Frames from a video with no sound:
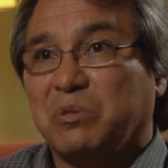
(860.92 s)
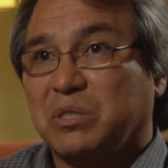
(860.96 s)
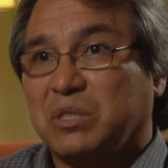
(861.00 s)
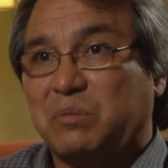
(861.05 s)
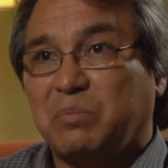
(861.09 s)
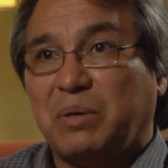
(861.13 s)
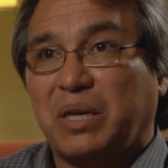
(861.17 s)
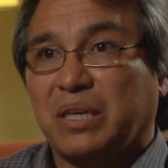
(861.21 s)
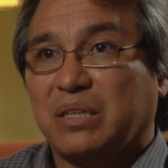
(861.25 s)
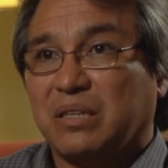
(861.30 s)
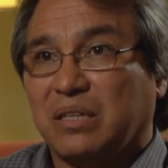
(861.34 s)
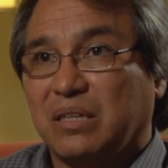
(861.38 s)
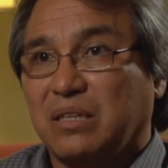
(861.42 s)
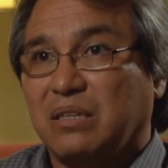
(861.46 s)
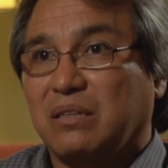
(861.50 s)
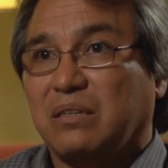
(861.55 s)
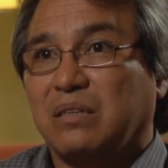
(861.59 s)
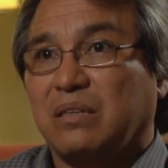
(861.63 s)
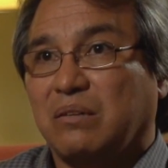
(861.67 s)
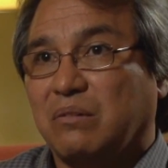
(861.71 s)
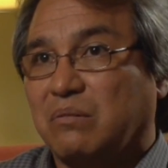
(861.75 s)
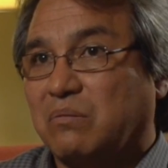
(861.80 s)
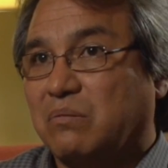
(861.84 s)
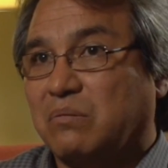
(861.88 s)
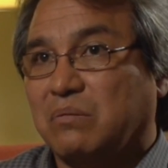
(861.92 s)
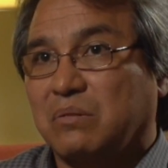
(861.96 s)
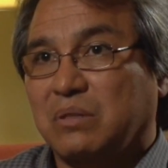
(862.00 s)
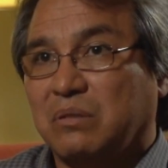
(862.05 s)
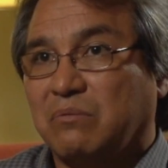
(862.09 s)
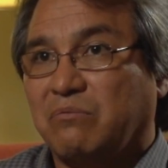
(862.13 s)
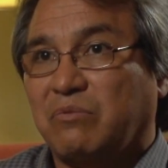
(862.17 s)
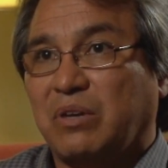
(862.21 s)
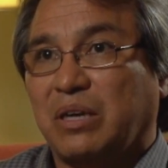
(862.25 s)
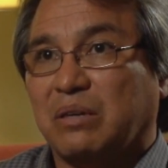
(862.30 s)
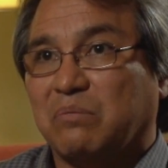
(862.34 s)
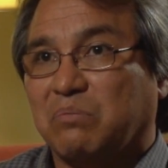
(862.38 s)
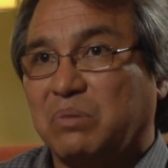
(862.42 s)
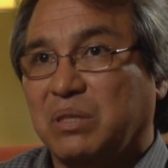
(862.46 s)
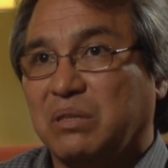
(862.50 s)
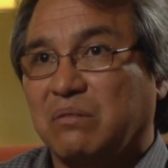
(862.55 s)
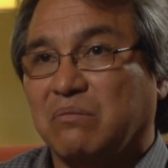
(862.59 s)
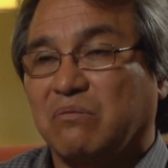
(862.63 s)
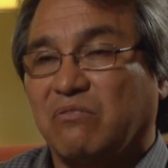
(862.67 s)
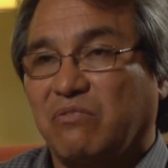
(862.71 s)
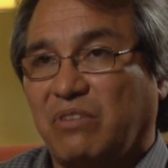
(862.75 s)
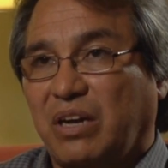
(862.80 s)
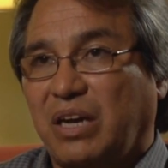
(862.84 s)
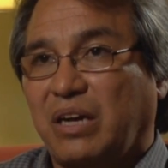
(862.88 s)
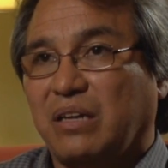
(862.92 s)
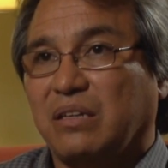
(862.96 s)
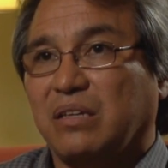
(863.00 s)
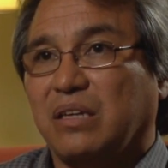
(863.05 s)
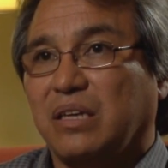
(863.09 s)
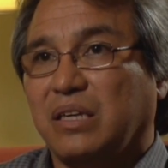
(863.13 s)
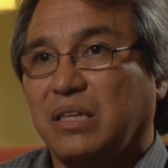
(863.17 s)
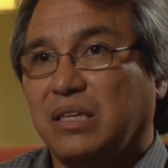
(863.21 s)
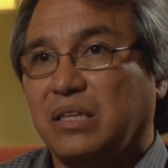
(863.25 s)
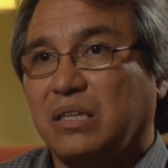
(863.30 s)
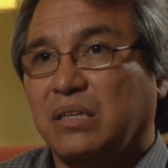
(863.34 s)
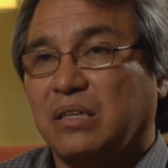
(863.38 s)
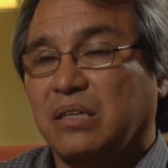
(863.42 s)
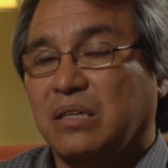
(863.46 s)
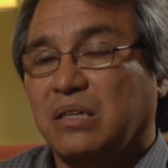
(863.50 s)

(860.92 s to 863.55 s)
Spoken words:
respected and are in fact being violated.